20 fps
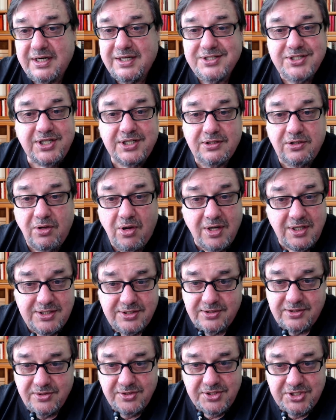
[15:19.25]
She
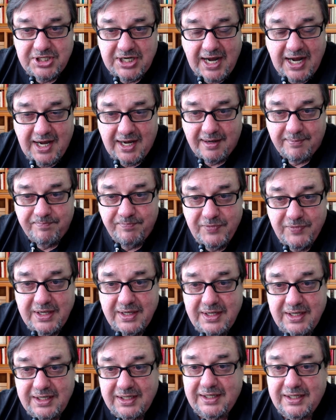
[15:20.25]
lost her job,
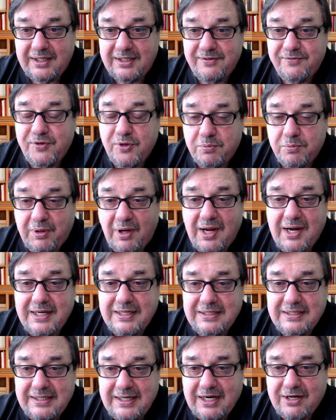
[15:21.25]
and if you're
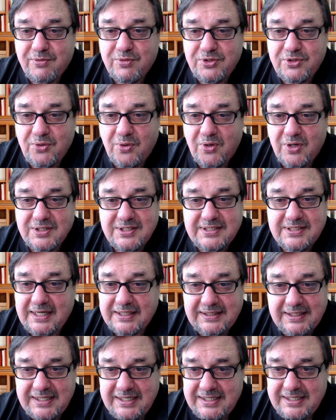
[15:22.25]
blind in Ecuador, it's not
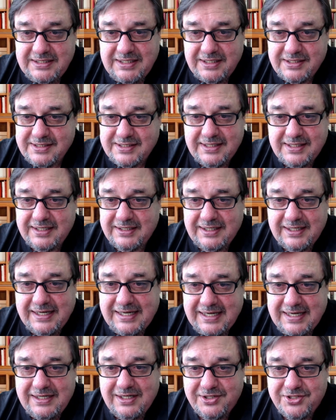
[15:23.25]
the easiest thing to
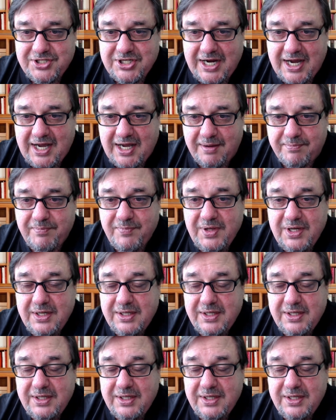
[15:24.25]
get a job.